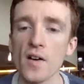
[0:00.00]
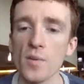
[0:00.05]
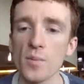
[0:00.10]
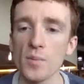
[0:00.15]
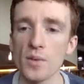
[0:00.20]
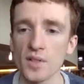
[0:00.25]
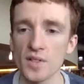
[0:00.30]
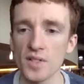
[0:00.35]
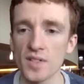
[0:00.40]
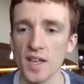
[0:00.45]

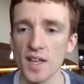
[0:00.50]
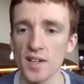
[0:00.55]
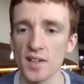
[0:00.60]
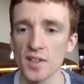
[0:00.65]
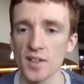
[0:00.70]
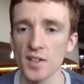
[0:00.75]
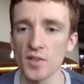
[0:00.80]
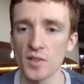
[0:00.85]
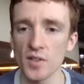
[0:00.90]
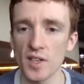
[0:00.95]
The standard
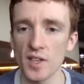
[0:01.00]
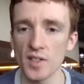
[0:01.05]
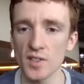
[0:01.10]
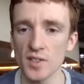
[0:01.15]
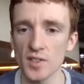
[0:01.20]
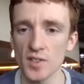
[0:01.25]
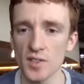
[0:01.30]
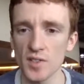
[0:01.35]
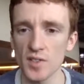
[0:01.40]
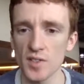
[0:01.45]
deviation
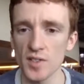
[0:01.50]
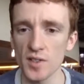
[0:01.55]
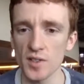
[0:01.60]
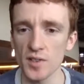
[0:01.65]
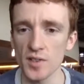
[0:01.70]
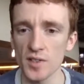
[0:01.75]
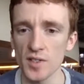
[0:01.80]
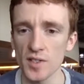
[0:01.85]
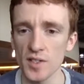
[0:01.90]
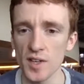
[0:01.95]
is still the
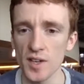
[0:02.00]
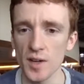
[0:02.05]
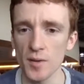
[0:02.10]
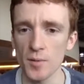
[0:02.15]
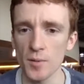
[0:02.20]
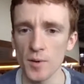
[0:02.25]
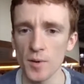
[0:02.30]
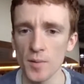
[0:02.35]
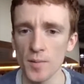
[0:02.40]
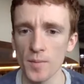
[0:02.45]
same,
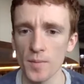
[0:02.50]
right?